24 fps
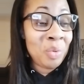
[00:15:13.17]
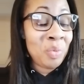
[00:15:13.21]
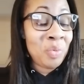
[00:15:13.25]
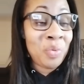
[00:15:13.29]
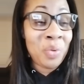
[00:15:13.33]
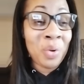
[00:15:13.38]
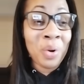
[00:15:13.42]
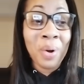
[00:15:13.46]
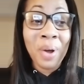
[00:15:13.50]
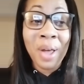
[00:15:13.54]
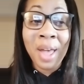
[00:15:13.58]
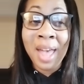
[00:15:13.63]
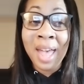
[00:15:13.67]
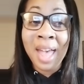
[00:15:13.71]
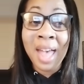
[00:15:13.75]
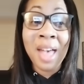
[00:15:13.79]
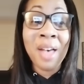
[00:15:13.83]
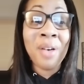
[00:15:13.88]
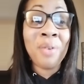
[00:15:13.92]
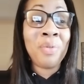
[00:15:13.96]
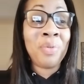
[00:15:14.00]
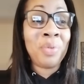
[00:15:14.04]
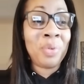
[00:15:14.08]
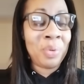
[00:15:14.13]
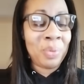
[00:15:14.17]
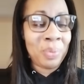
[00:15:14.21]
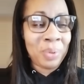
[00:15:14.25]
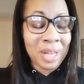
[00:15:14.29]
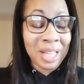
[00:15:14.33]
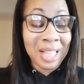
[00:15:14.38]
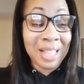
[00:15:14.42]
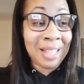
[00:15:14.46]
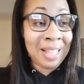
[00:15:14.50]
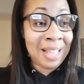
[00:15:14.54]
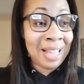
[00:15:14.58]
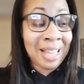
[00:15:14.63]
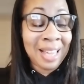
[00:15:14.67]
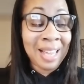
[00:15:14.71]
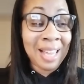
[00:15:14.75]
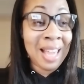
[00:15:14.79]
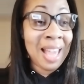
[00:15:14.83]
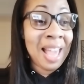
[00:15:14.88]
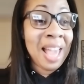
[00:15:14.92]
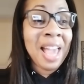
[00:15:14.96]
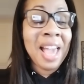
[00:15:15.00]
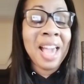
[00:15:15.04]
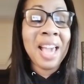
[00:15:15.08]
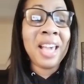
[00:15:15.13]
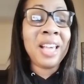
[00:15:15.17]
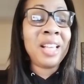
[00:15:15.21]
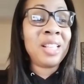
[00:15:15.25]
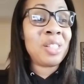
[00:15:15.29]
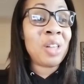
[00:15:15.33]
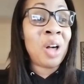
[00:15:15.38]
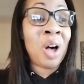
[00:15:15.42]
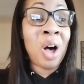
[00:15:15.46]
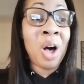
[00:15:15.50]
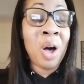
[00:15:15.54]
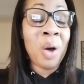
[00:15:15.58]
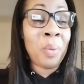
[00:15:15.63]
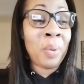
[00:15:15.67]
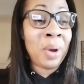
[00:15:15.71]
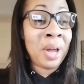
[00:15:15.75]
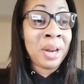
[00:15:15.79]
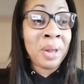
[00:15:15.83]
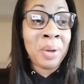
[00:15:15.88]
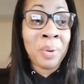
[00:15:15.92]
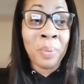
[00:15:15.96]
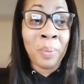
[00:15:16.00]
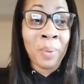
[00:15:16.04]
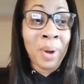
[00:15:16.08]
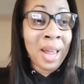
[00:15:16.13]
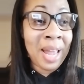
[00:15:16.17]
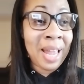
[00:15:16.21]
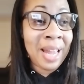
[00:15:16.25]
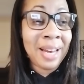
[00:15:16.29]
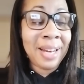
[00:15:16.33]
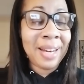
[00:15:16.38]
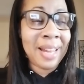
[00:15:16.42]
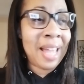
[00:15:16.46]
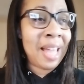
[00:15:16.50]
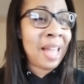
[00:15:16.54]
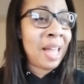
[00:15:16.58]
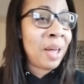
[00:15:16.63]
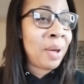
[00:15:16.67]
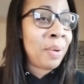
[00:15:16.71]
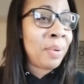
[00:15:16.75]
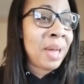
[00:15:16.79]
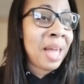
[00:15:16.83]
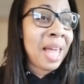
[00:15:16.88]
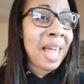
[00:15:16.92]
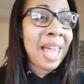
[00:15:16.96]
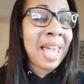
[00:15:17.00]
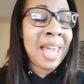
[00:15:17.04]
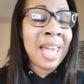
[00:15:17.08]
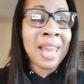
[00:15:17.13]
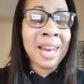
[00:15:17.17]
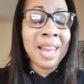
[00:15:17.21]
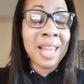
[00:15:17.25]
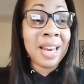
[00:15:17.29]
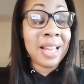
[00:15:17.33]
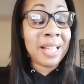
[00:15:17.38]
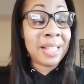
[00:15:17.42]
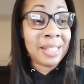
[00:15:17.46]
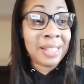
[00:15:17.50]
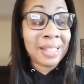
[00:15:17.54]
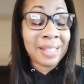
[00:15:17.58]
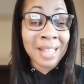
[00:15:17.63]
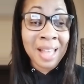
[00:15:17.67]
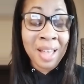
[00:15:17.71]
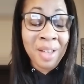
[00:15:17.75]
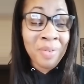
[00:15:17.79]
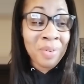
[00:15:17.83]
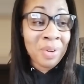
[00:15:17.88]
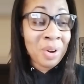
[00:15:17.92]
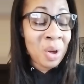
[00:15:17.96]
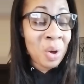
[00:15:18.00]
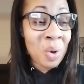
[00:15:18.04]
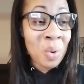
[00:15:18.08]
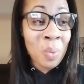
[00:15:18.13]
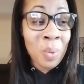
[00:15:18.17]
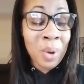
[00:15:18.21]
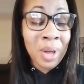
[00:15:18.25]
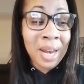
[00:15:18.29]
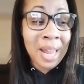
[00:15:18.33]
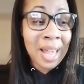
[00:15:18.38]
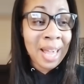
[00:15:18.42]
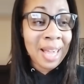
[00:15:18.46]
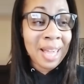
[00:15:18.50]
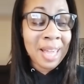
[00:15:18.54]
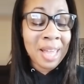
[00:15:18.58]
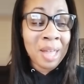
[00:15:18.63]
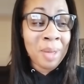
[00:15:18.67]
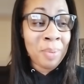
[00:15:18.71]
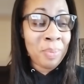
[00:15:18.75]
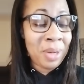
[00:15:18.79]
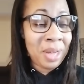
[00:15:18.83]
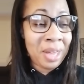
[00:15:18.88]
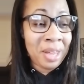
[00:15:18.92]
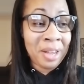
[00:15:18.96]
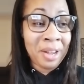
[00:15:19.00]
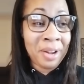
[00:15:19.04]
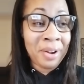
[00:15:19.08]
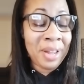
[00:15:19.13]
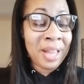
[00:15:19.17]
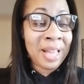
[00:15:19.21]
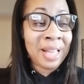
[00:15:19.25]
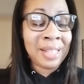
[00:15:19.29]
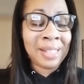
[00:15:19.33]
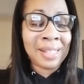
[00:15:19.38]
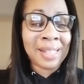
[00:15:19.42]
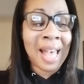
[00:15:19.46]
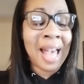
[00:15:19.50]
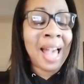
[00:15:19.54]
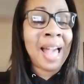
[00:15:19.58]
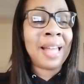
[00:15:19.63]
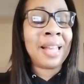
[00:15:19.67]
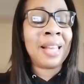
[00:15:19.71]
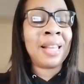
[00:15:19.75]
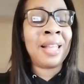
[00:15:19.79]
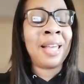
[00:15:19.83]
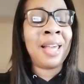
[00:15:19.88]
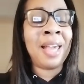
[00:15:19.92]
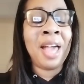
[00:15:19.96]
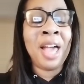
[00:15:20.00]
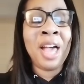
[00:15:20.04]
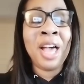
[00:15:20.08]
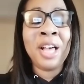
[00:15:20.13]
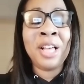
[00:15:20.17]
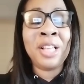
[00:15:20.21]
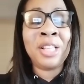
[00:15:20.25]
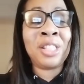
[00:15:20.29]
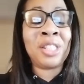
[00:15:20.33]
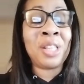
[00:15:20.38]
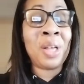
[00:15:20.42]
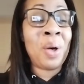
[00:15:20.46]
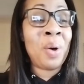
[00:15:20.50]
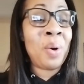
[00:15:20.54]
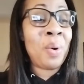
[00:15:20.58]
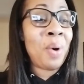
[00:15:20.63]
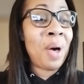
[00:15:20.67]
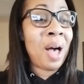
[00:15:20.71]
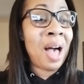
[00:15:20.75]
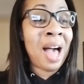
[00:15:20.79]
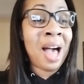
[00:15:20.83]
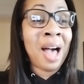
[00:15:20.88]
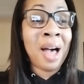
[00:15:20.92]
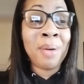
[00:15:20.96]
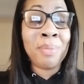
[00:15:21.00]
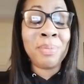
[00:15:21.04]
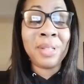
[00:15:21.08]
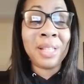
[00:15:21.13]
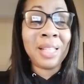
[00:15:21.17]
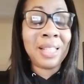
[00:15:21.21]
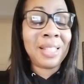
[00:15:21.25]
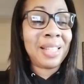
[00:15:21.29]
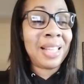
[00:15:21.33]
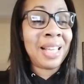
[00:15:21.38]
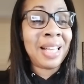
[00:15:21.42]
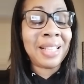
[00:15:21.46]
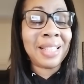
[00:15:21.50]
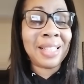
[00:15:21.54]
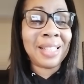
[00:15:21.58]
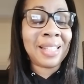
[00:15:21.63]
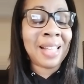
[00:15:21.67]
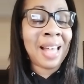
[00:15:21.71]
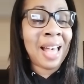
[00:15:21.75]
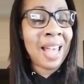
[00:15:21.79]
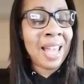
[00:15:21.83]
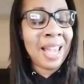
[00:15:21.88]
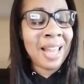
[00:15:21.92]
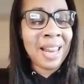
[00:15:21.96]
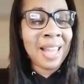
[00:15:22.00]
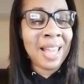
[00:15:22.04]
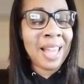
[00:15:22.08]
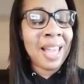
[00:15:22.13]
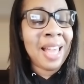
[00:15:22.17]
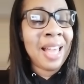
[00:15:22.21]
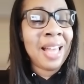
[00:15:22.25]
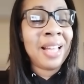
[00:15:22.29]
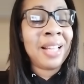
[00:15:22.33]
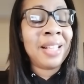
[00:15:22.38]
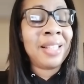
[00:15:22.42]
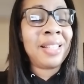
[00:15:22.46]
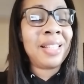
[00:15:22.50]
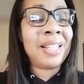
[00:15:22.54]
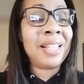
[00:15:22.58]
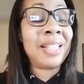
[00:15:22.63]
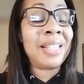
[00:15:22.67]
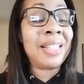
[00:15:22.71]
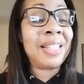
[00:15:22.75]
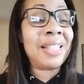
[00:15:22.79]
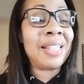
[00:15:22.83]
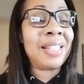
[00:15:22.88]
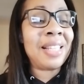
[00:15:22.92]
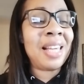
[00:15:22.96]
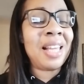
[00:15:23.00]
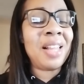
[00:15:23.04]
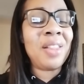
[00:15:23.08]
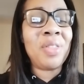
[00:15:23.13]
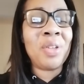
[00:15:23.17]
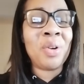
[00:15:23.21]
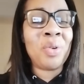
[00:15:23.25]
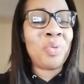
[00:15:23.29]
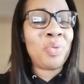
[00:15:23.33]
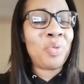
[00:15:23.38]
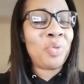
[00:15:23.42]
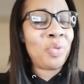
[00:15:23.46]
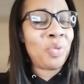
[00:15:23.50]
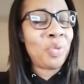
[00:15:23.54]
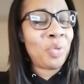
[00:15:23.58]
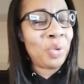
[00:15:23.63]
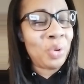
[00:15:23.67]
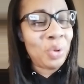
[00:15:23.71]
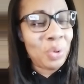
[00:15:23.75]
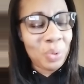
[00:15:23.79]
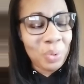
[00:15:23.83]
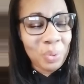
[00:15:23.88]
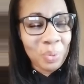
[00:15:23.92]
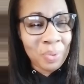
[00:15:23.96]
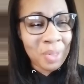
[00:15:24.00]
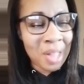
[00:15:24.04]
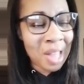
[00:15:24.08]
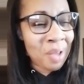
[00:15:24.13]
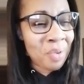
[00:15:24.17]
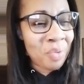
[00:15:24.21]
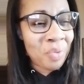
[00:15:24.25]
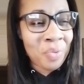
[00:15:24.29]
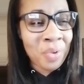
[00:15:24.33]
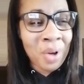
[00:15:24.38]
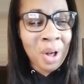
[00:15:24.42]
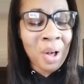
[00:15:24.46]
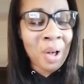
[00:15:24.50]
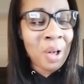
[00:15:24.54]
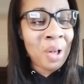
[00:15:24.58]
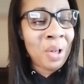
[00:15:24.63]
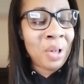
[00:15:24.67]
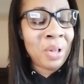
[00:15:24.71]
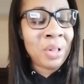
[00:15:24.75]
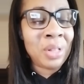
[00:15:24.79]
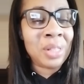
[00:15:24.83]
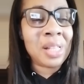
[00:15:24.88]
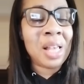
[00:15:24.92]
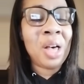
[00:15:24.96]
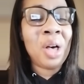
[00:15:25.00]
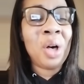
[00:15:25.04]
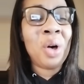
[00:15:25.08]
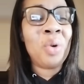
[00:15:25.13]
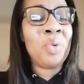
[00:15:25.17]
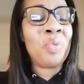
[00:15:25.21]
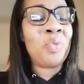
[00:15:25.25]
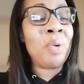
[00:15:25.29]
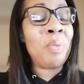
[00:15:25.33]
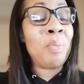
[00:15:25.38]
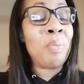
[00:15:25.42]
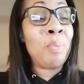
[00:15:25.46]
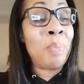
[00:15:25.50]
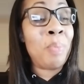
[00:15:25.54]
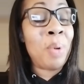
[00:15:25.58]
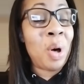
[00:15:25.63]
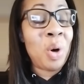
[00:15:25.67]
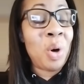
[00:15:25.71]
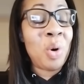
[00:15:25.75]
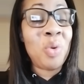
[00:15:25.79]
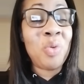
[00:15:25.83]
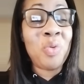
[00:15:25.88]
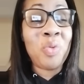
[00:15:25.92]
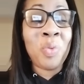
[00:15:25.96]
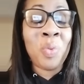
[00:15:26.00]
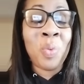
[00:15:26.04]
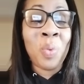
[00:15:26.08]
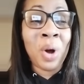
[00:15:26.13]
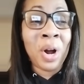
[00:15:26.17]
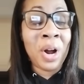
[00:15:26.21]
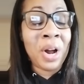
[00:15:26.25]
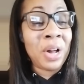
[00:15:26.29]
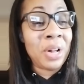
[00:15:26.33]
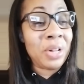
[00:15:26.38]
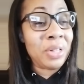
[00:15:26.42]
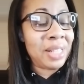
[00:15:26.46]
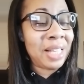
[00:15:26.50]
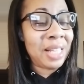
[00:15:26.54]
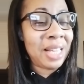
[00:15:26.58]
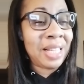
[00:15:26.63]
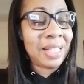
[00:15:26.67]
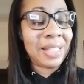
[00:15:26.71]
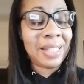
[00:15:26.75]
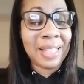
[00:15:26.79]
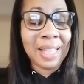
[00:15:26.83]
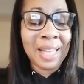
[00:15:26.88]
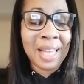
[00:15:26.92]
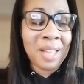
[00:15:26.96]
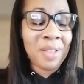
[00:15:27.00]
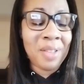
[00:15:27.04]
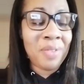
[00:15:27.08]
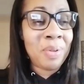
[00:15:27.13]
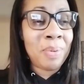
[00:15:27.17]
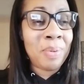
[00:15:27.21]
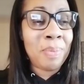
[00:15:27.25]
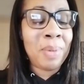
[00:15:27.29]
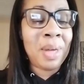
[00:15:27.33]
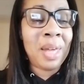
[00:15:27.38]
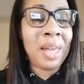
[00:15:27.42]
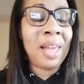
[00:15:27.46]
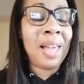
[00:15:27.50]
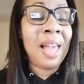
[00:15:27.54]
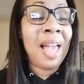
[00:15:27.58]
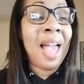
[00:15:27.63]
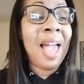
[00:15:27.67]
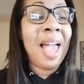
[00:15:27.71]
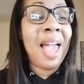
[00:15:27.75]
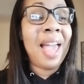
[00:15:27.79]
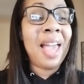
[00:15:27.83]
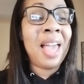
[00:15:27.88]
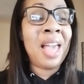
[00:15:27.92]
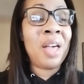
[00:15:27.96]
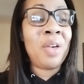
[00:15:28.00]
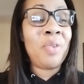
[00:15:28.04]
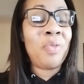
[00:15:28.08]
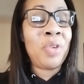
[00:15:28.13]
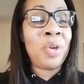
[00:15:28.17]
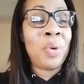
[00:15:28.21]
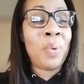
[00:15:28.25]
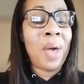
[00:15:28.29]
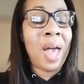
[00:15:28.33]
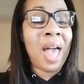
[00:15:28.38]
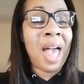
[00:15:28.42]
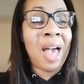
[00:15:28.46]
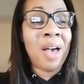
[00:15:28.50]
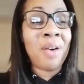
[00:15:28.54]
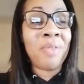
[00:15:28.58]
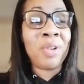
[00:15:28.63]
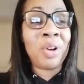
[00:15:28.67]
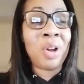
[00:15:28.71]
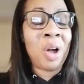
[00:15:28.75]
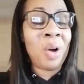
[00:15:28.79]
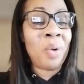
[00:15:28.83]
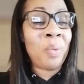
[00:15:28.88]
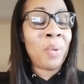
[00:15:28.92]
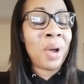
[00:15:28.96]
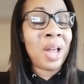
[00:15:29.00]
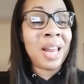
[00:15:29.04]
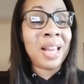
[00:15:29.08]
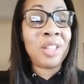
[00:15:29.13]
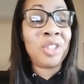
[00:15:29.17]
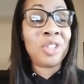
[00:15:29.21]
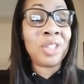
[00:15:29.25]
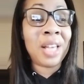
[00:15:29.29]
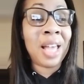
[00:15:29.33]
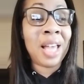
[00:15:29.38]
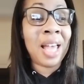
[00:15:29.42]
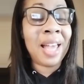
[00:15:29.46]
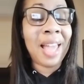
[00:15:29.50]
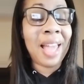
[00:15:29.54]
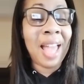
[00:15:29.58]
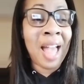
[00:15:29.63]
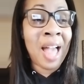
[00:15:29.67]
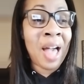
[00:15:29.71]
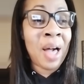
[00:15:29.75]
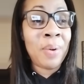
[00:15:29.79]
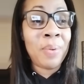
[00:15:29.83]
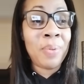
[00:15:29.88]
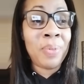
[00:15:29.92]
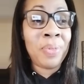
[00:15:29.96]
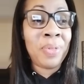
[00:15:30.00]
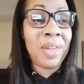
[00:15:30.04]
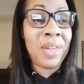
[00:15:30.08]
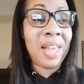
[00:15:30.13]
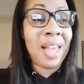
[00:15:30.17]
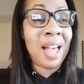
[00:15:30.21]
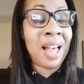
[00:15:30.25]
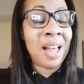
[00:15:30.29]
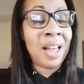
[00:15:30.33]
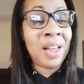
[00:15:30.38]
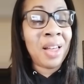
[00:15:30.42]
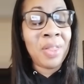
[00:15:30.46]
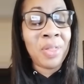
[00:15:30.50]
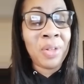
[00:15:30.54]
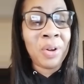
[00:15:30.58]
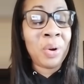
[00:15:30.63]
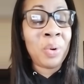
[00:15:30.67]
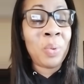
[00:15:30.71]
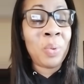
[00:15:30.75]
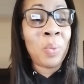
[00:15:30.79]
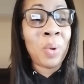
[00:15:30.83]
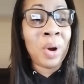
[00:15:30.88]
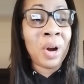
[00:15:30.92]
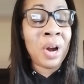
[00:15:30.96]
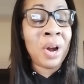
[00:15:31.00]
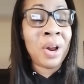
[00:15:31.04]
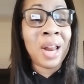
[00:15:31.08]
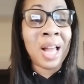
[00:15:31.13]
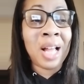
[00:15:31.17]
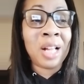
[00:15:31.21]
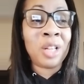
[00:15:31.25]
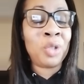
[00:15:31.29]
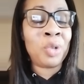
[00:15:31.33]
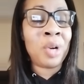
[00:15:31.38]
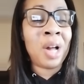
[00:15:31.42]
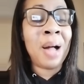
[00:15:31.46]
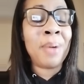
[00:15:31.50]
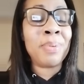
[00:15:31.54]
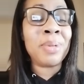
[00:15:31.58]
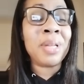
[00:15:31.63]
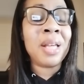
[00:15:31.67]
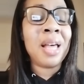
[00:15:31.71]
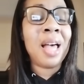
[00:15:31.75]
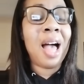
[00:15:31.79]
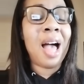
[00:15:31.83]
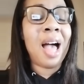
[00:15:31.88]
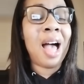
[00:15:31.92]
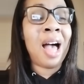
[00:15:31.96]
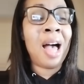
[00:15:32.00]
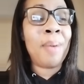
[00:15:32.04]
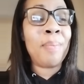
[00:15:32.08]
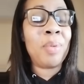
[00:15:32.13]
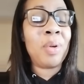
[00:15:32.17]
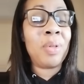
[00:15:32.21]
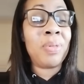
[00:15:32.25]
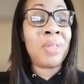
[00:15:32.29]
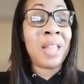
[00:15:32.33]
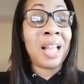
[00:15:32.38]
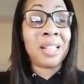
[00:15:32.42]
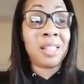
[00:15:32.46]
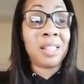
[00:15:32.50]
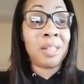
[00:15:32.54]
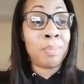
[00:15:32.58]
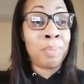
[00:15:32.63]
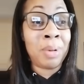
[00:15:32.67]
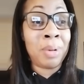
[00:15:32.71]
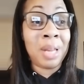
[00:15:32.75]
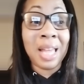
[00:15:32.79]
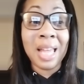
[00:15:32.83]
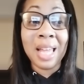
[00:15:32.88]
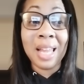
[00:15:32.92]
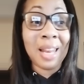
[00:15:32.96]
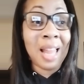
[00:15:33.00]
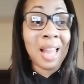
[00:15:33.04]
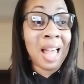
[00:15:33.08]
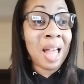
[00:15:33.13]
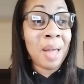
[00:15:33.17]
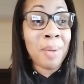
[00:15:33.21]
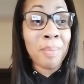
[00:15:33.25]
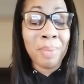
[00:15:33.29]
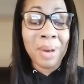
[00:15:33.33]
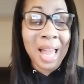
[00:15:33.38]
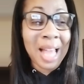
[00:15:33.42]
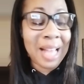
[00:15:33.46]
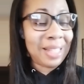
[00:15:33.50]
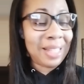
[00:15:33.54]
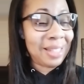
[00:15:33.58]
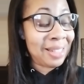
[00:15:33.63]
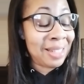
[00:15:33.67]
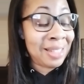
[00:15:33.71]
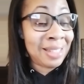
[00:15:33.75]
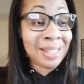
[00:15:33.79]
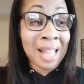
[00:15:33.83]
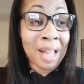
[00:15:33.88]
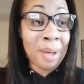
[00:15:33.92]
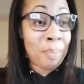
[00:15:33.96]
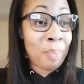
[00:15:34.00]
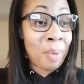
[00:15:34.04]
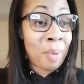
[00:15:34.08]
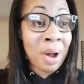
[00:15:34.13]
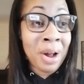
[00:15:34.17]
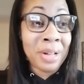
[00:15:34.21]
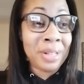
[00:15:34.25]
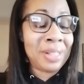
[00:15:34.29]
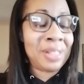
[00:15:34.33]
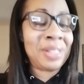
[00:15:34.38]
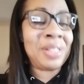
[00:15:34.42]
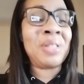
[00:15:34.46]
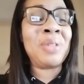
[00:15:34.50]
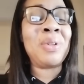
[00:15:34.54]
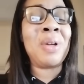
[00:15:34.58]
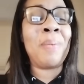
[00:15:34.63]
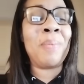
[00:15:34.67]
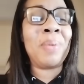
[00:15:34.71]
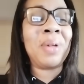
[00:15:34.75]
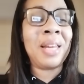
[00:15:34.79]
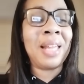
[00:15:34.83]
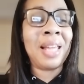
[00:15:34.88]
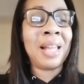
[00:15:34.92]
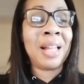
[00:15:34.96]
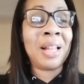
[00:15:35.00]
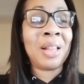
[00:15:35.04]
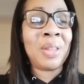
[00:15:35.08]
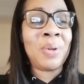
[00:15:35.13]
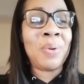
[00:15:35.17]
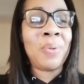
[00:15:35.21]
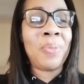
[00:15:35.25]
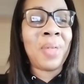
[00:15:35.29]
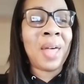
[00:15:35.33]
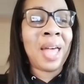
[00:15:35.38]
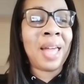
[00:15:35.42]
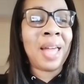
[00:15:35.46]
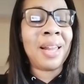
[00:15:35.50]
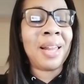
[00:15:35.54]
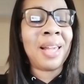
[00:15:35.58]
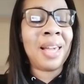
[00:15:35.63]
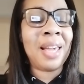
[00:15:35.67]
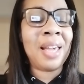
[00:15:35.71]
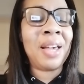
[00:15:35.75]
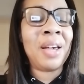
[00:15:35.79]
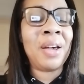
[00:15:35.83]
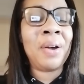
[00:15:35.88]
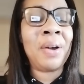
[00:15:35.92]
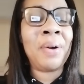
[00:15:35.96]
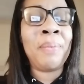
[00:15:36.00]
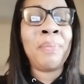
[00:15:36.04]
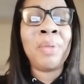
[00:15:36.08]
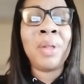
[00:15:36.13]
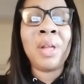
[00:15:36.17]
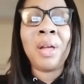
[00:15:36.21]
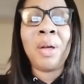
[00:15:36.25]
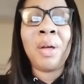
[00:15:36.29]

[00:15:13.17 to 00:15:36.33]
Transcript: for everything. He's already rained down and it is 7:01 a.m. here exactly. So I'm just excited to see the fruit that falls from both words he's given me. If you haven't already, check out the other word I dropped. Um, that's bloodline blessings, like part two. I'm going to include that here.